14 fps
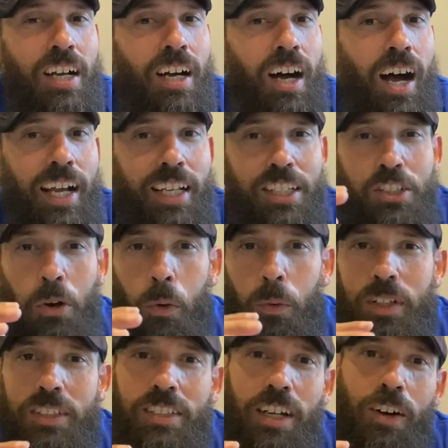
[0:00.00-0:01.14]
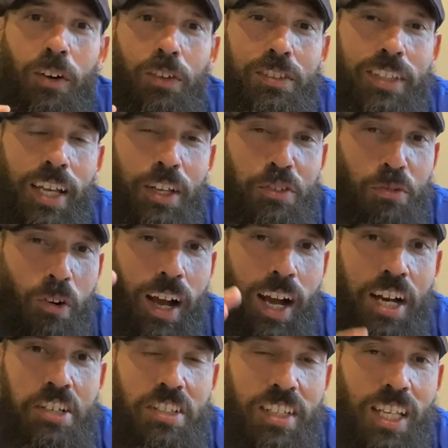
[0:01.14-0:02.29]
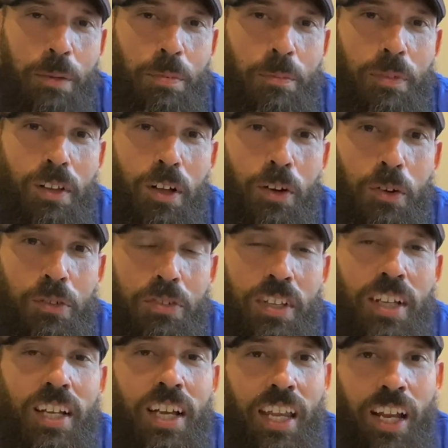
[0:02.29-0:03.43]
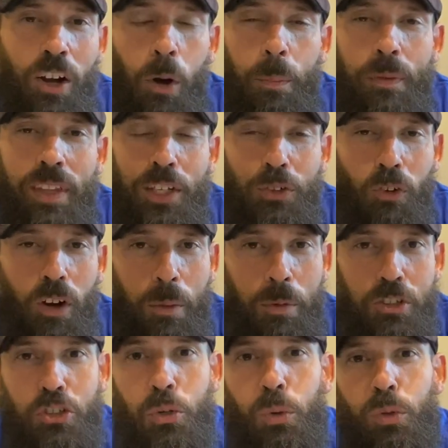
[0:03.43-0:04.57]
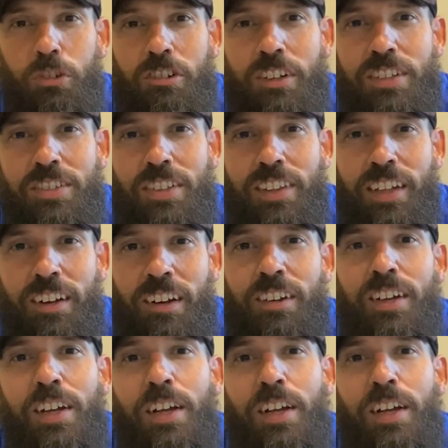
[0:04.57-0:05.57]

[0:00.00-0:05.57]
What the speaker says: I can totally tell on the days where I actually keep them closed and I open that door how much cooler it is in there